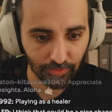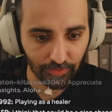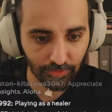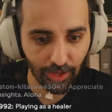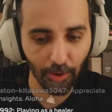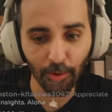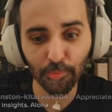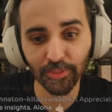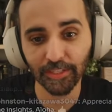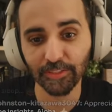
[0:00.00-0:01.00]
Yeah, I would
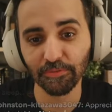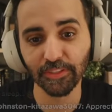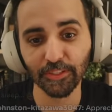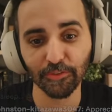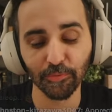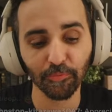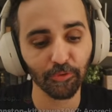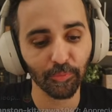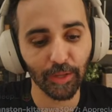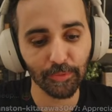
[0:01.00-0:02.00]
protect this village from
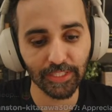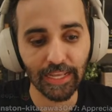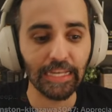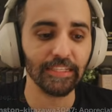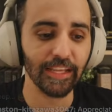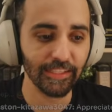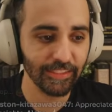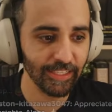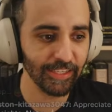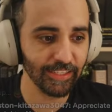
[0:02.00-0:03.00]
goblins any
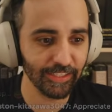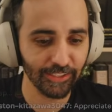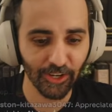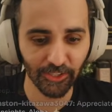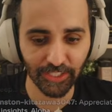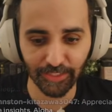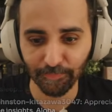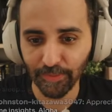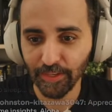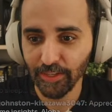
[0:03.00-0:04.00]
day, all day.
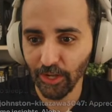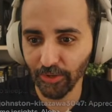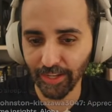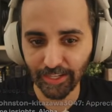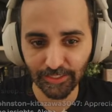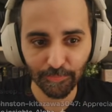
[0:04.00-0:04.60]
Okay, guys.